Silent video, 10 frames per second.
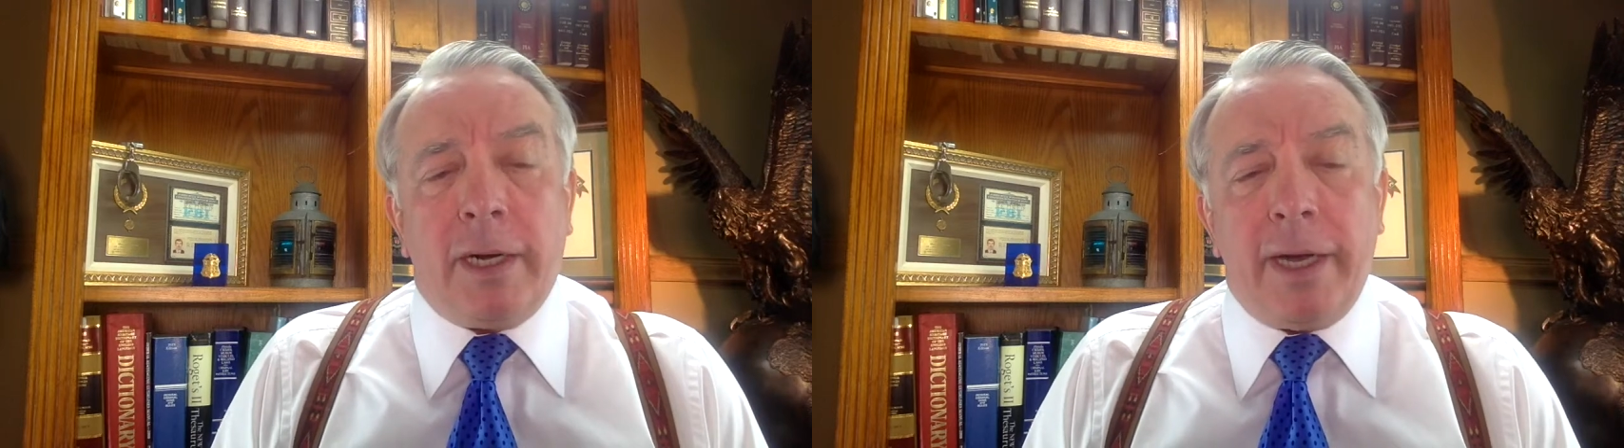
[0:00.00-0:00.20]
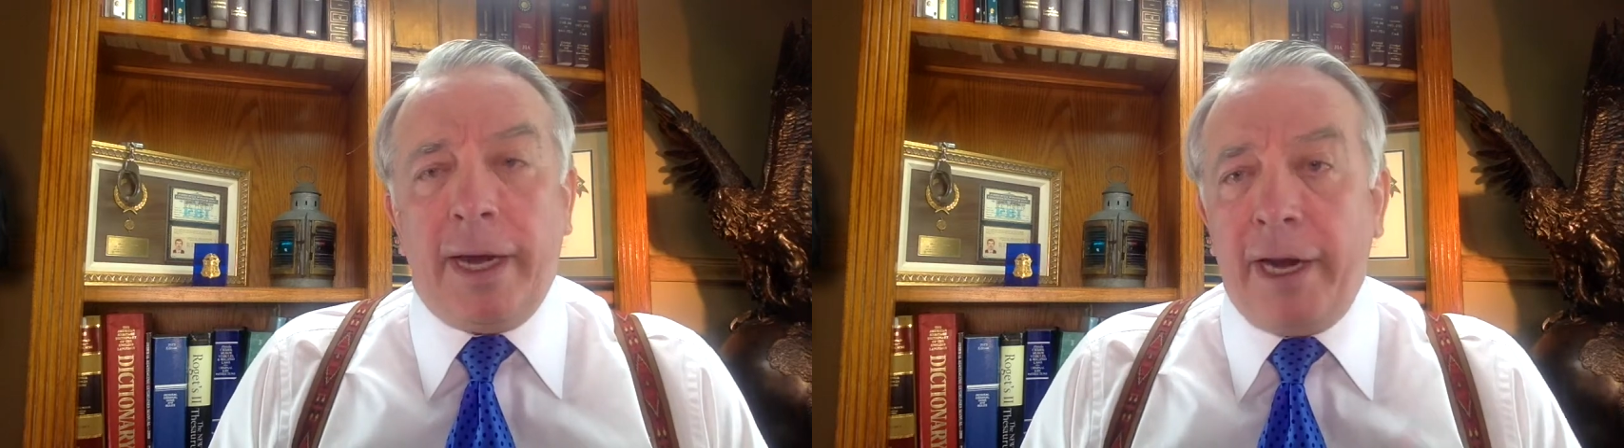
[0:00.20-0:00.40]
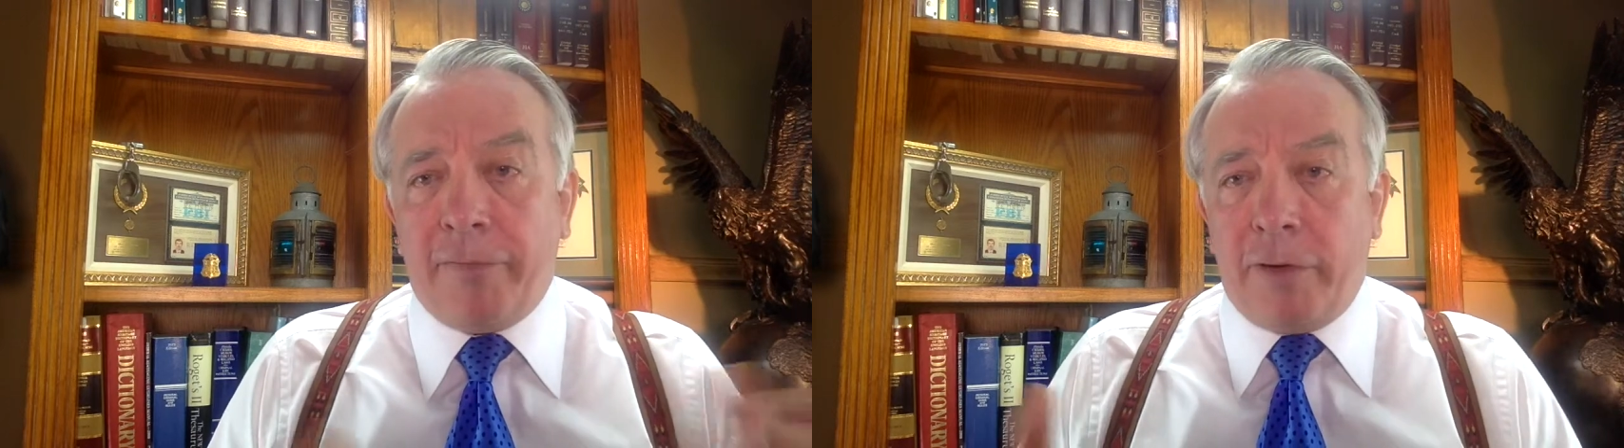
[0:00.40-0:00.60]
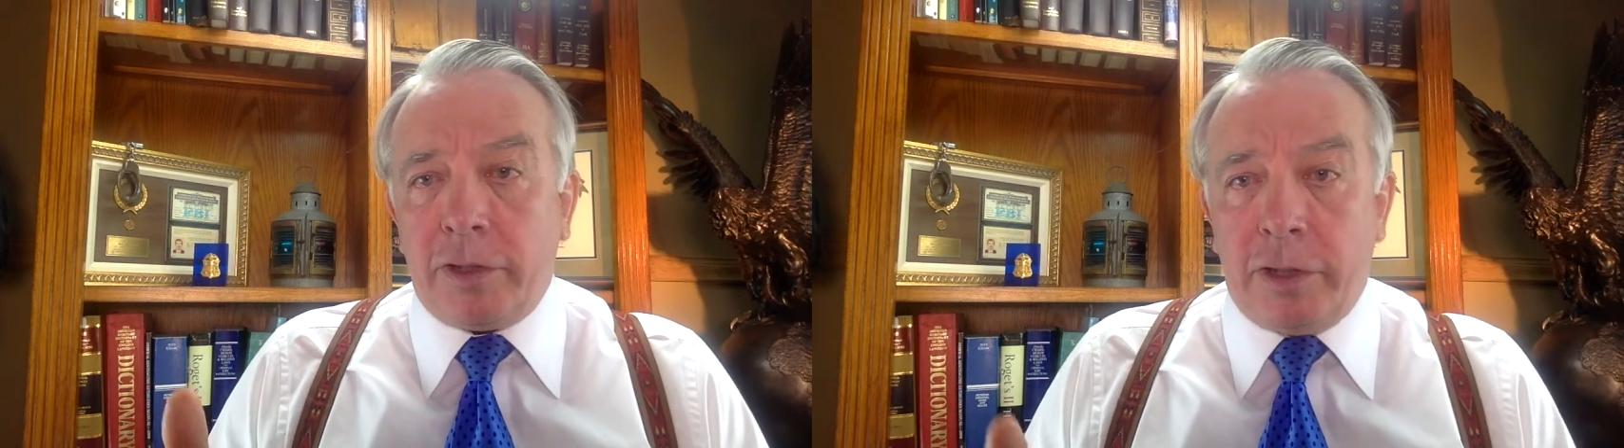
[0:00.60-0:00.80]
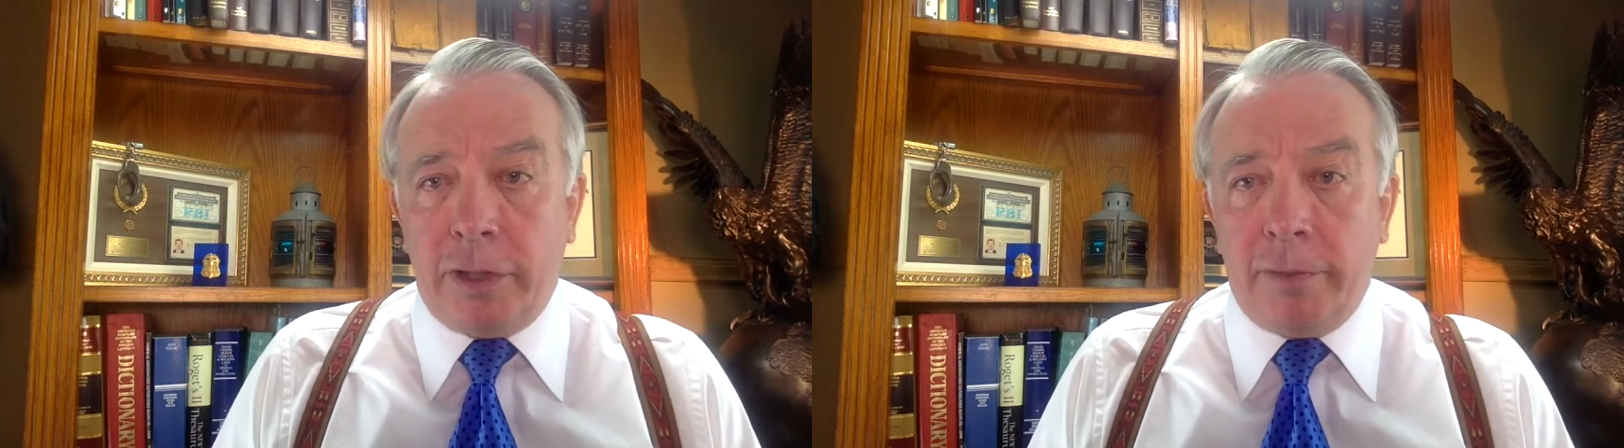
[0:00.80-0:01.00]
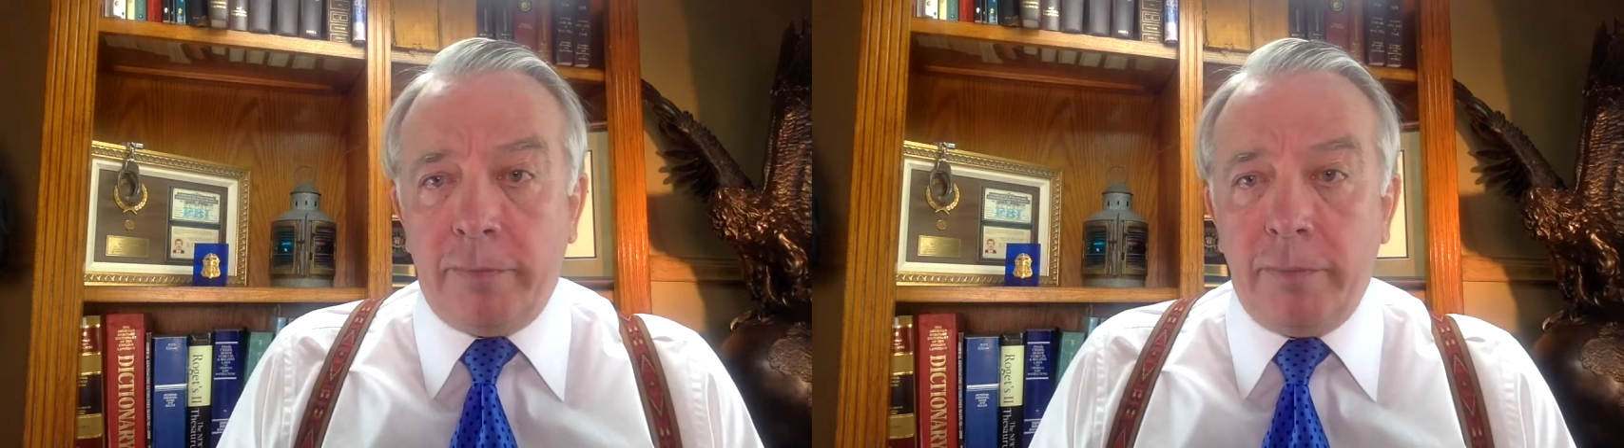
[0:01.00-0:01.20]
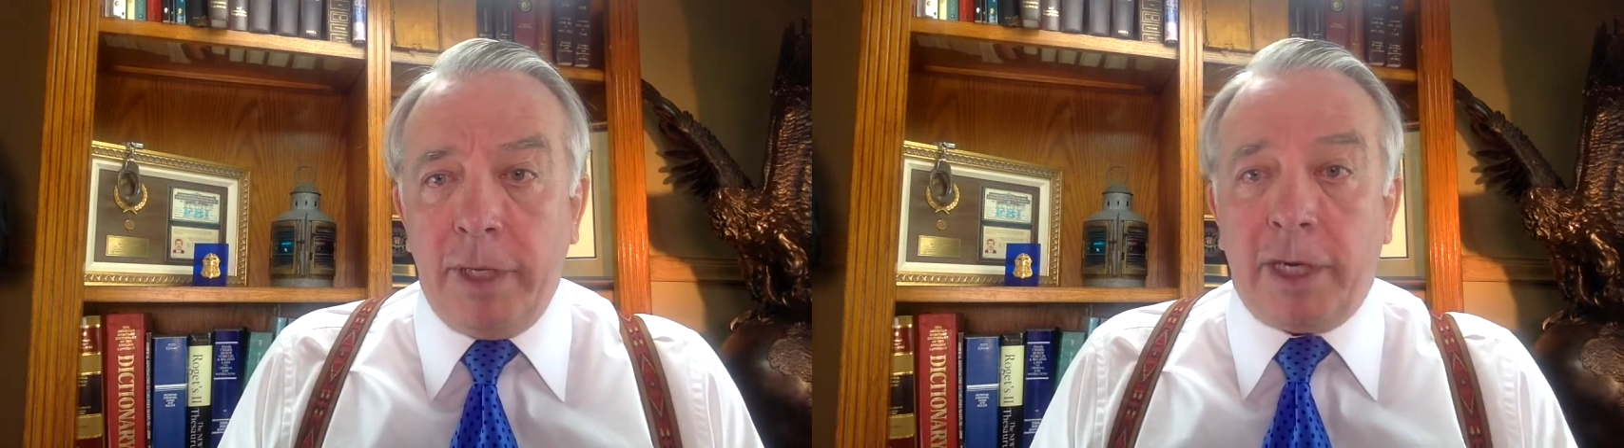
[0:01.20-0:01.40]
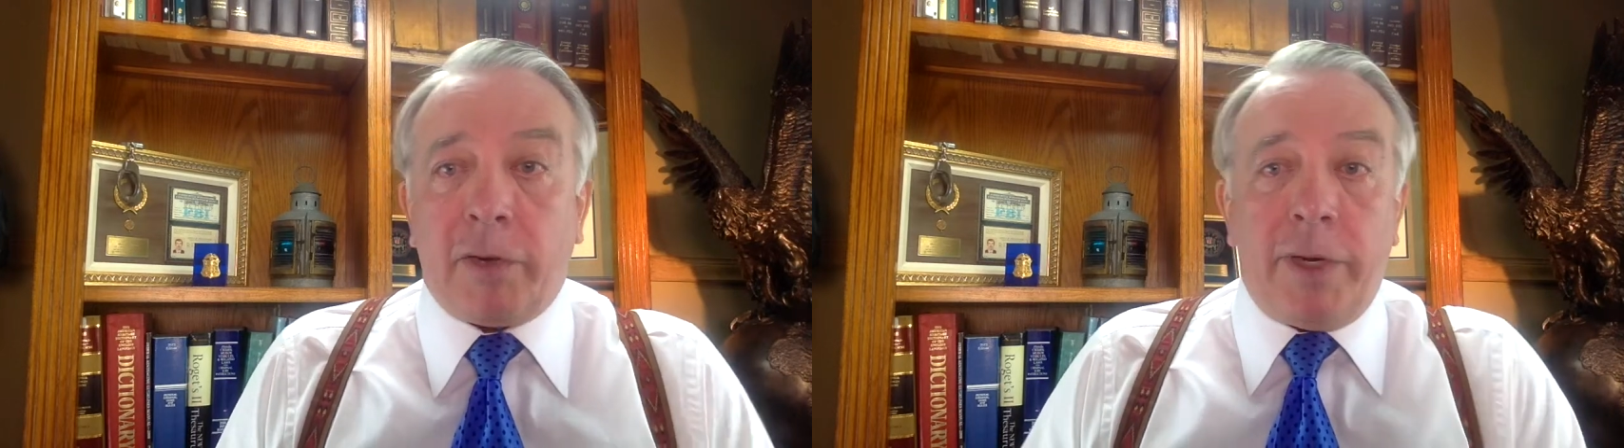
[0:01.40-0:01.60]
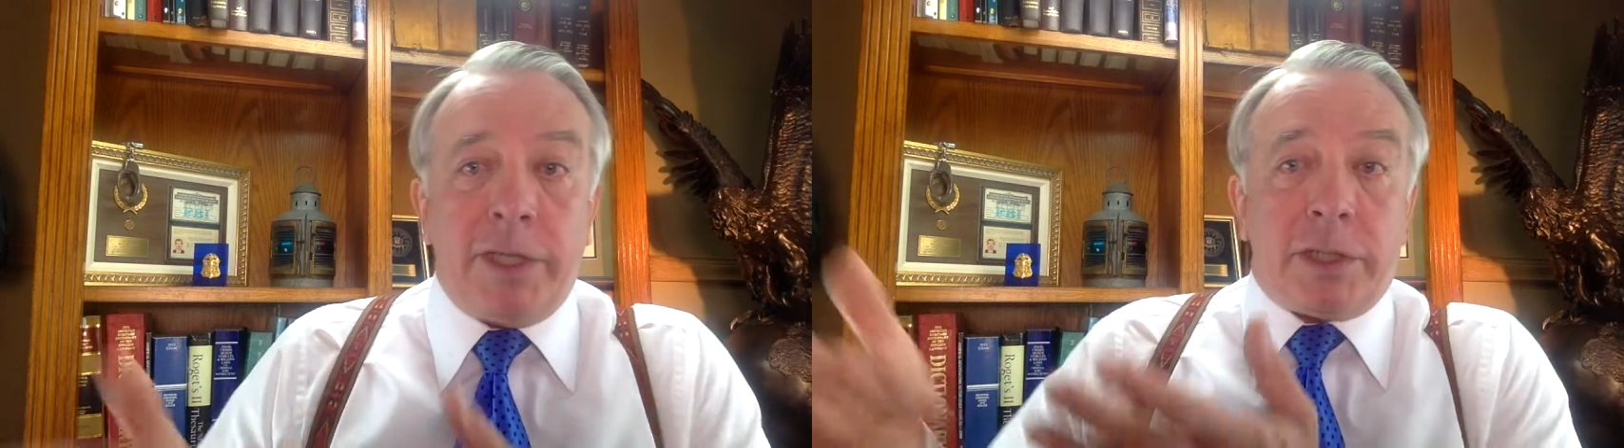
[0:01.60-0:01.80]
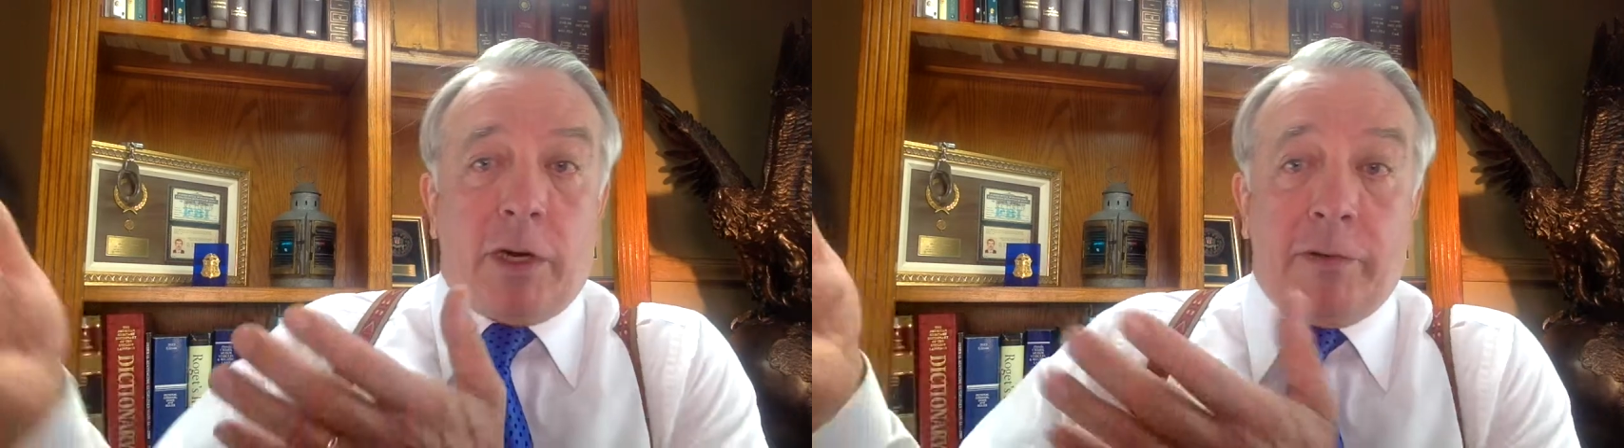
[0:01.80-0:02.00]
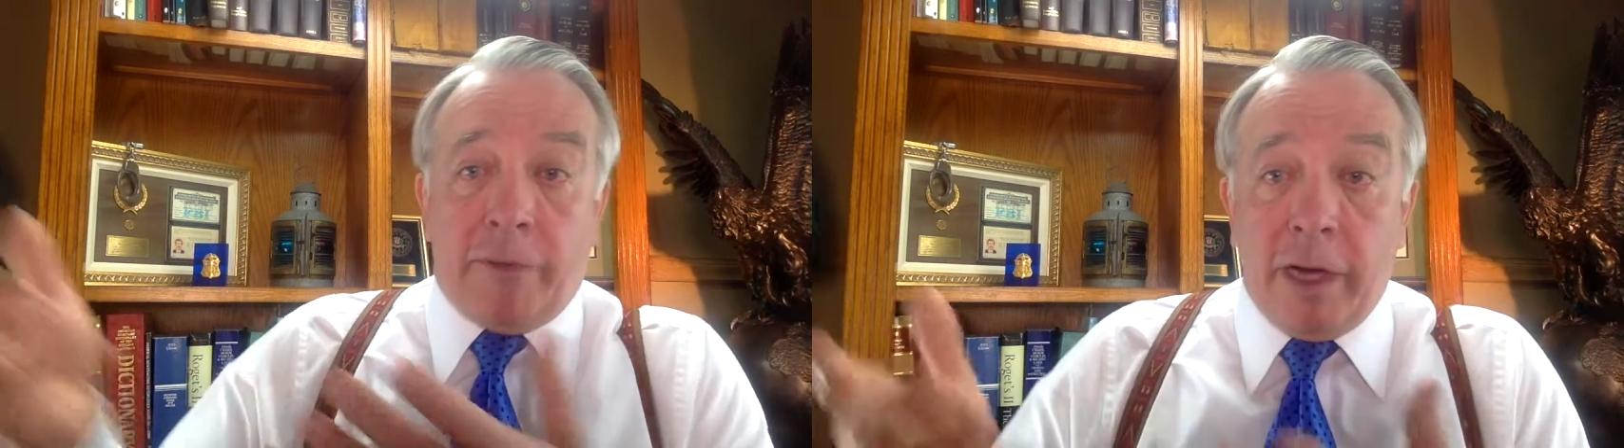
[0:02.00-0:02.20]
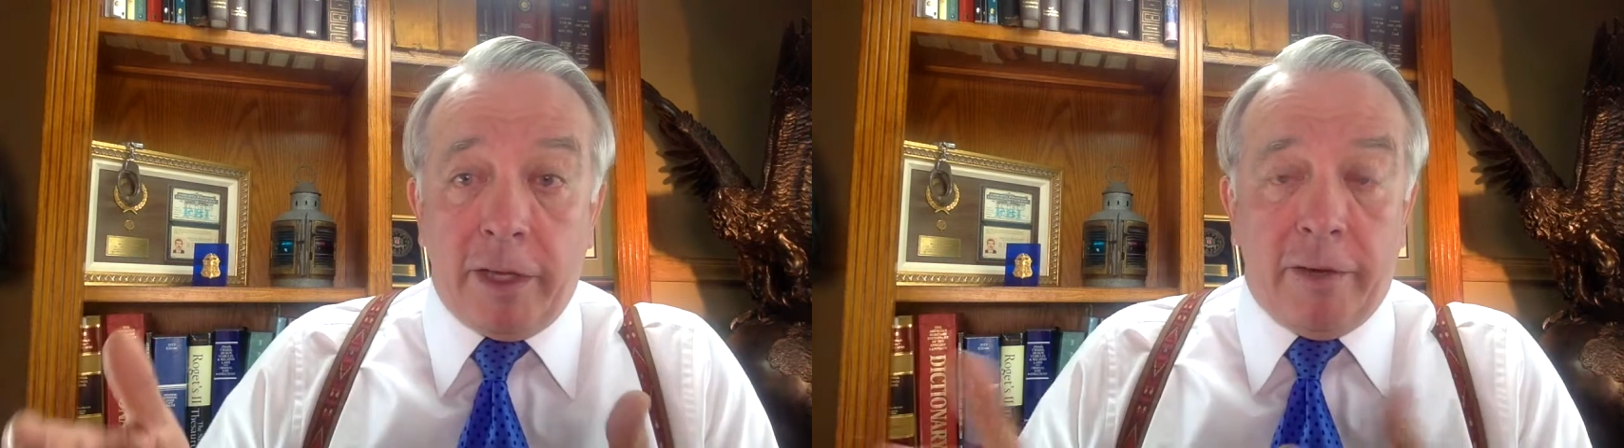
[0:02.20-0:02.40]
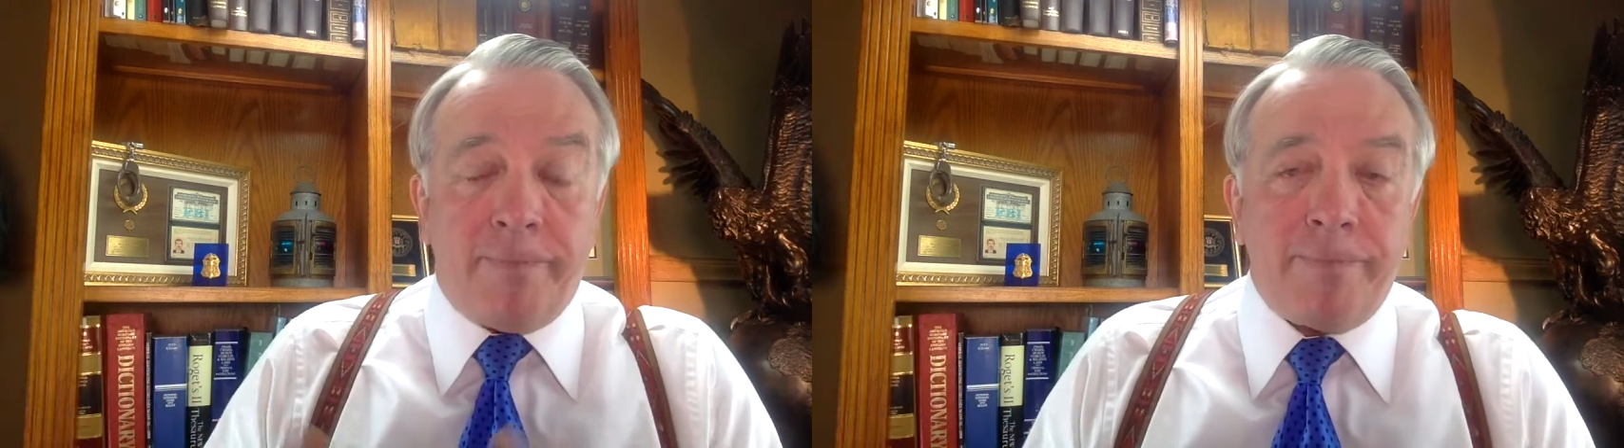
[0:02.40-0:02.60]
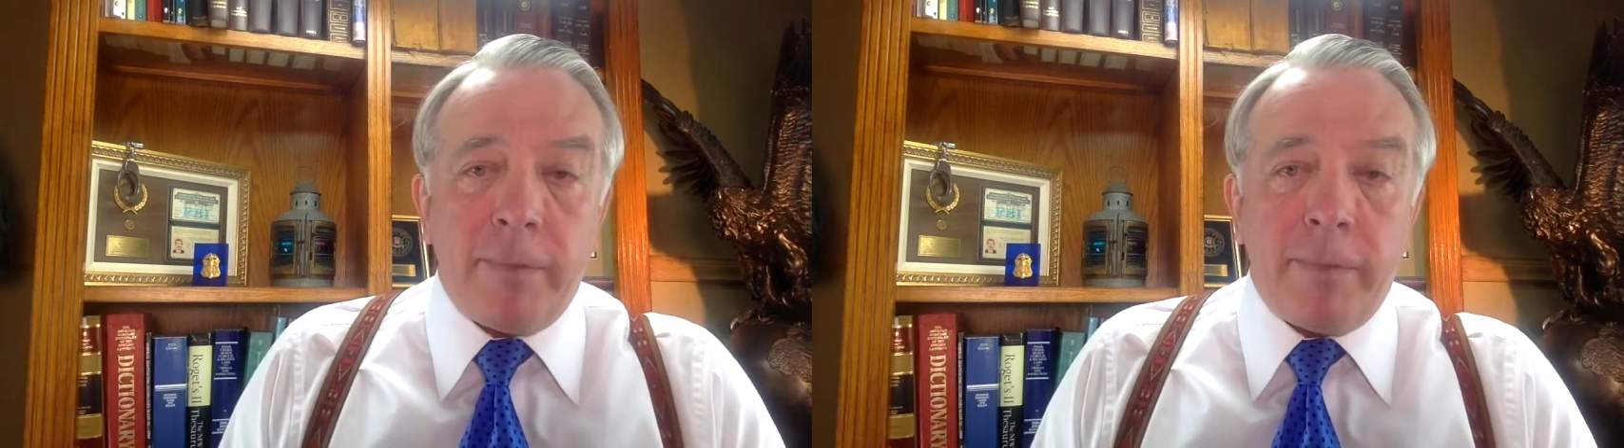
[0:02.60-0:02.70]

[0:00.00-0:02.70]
in an effort to increase our volume.